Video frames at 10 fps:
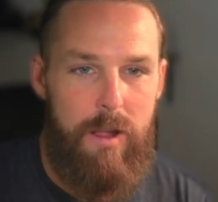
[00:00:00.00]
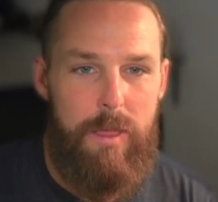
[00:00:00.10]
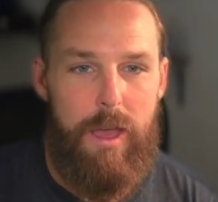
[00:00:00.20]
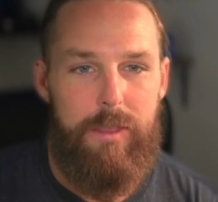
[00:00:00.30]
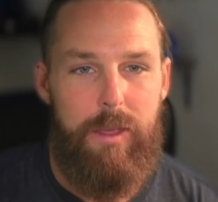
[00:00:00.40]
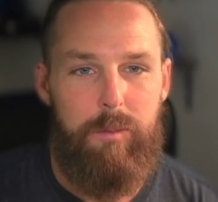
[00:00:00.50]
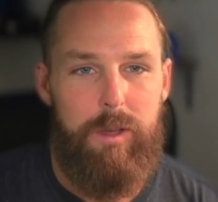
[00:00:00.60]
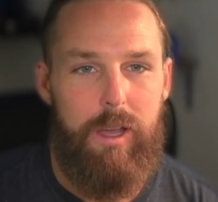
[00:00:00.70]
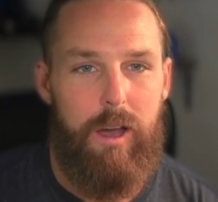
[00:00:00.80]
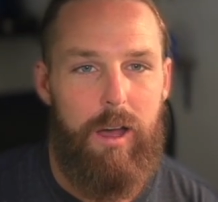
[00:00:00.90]
And then
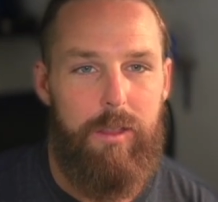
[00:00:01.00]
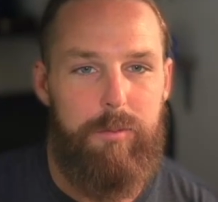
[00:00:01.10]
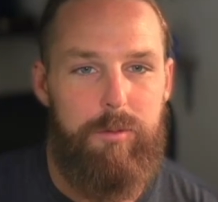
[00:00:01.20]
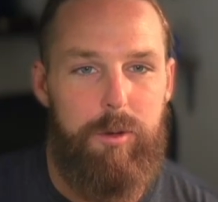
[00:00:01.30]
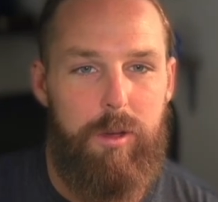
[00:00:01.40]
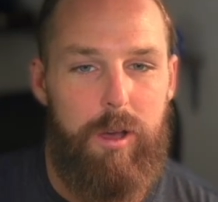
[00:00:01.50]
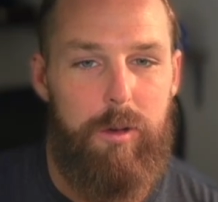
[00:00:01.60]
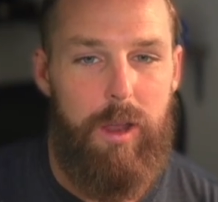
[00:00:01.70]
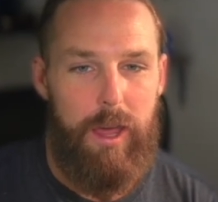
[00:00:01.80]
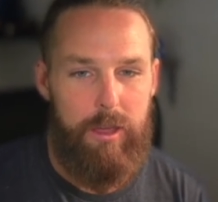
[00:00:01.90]
we got the RuCode
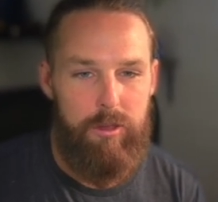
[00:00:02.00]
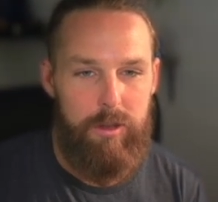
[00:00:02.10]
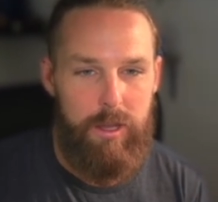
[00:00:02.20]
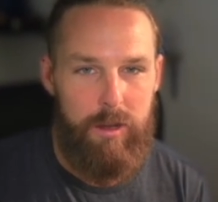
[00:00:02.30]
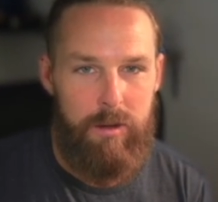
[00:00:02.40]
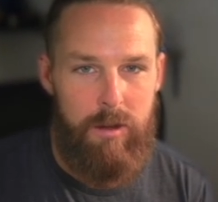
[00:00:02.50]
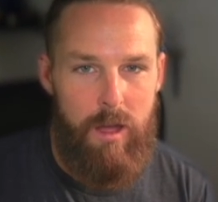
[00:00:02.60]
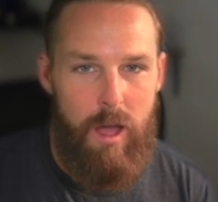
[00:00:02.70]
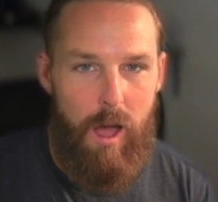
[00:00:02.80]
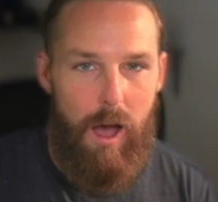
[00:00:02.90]
code agent here.
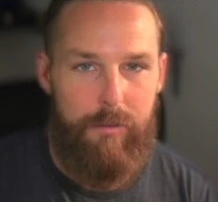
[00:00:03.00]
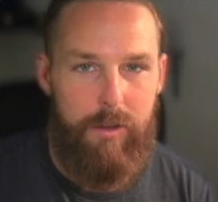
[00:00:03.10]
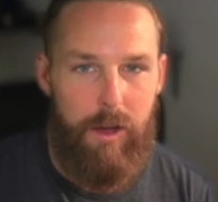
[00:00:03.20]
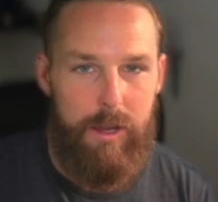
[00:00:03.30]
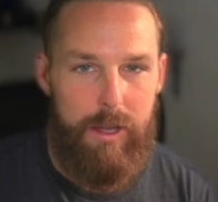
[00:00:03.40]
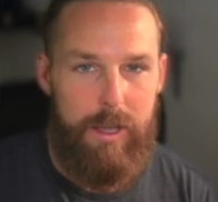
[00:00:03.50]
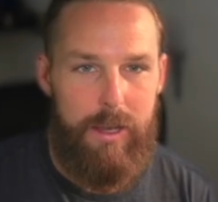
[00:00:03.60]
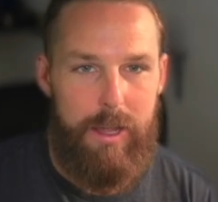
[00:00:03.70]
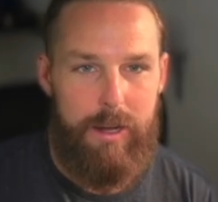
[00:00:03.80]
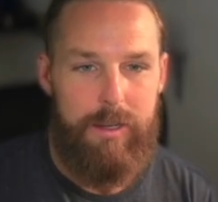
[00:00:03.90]
I've got it
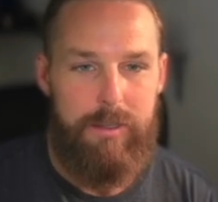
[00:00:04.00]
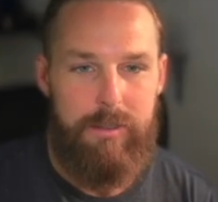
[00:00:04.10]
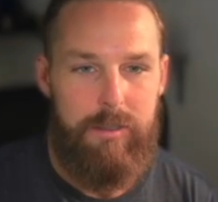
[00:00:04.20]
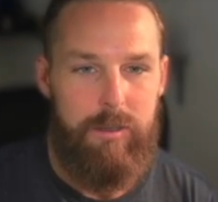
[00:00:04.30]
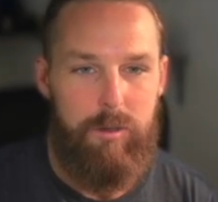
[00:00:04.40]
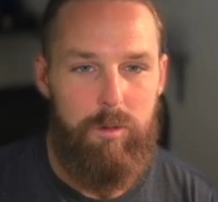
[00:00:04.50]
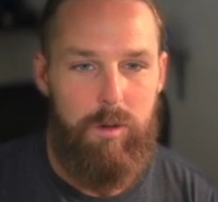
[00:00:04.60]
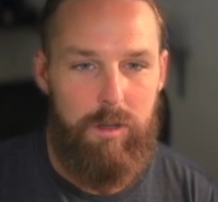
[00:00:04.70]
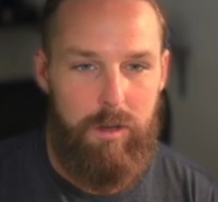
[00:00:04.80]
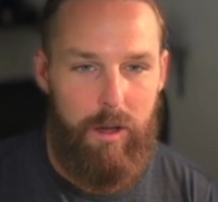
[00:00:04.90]
connected
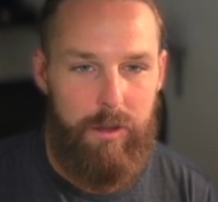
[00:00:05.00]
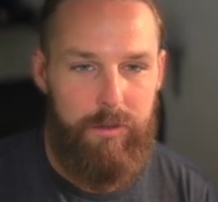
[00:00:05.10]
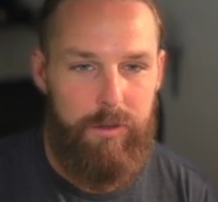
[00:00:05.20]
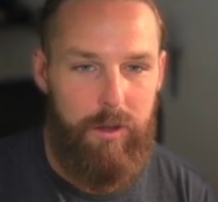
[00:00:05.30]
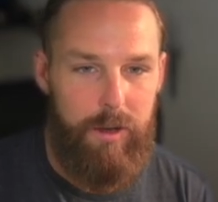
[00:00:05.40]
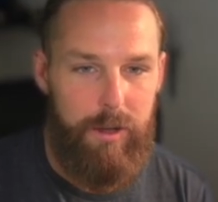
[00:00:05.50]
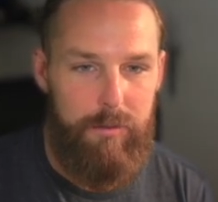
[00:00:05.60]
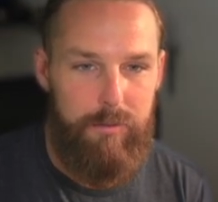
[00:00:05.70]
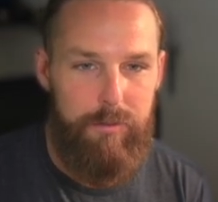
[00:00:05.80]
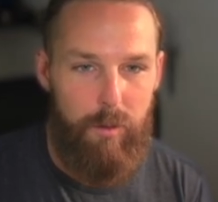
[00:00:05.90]
to Claude
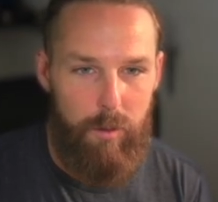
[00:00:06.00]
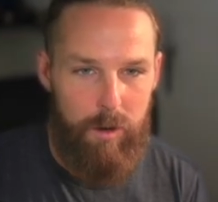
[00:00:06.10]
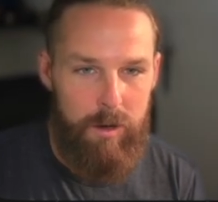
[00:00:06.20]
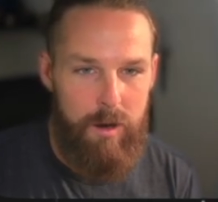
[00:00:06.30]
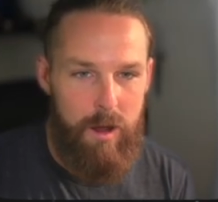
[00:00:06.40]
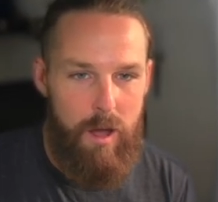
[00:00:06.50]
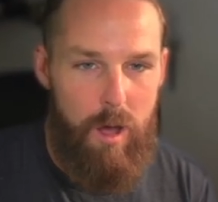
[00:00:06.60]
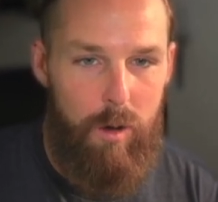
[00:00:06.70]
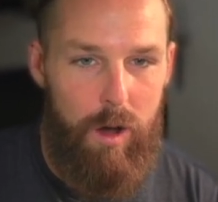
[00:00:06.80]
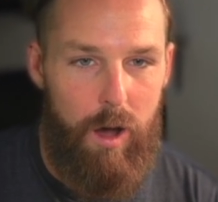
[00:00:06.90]
Sonnet 4
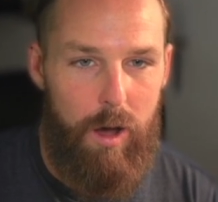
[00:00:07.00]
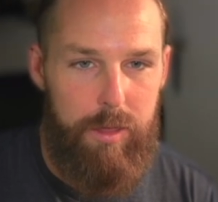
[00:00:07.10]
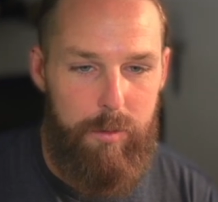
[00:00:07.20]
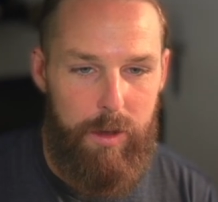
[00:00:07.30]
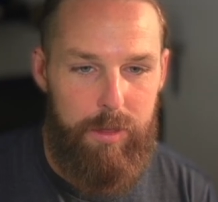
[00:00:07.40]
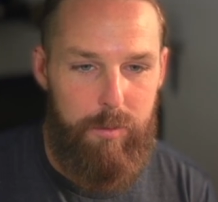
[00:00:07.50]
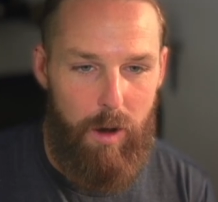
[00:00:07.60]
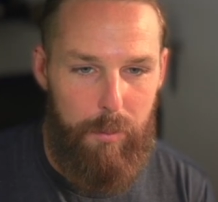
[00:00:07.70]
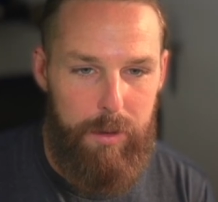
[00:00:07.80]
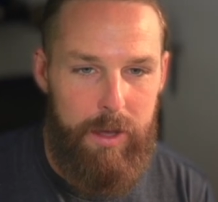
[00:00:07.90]
uh, through
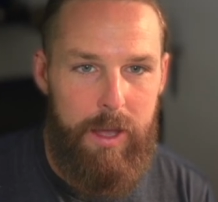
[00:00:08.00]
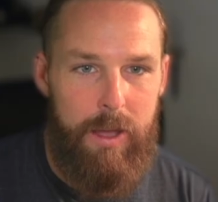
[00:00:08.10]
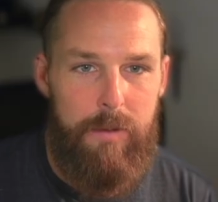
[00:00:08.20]
Anthropic.